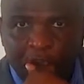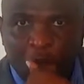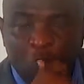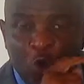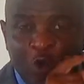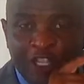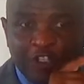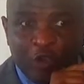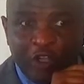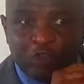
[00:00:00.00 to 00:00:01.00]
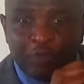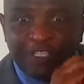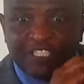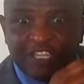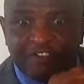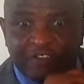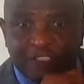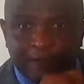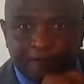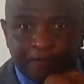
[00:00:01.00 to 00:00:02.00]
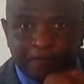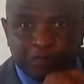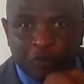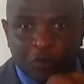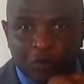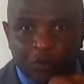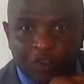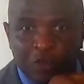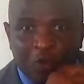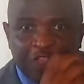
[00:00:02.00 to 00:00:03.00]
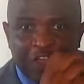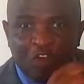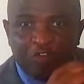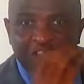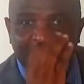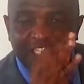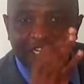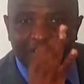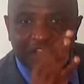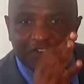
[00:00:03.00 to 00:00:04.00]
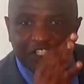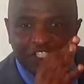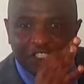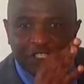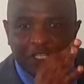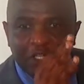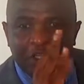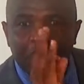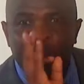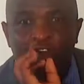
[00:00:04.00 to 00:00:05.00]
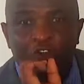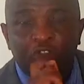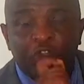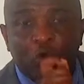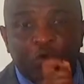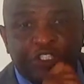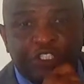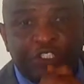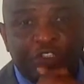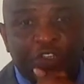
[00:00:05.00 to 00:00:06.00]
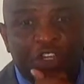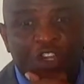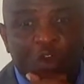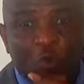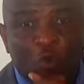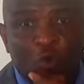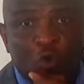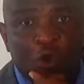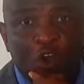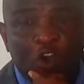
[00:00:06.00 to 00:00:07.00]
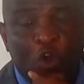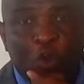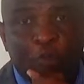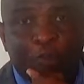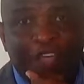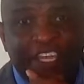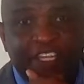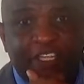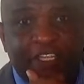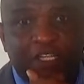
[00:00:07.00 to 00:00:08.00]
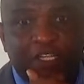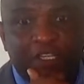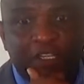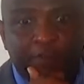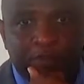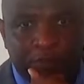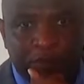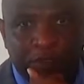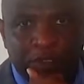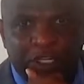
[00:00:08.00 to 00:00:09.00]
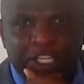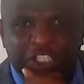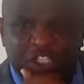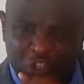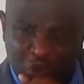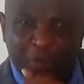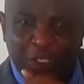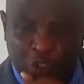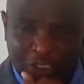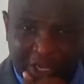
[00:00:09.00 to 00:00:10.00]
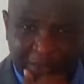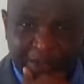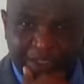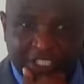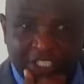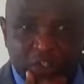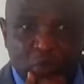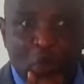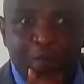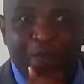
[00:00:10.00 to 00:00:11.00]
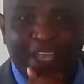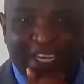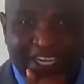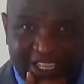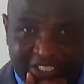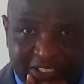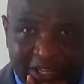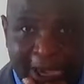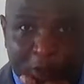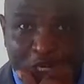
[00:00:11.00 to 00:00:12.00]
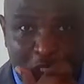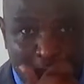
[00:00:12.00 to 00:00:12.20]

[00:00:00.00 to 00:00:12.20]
Who is going to be saved? the author of eternal salvation, those who obey him. Do you mean to tell me that you obey Christ when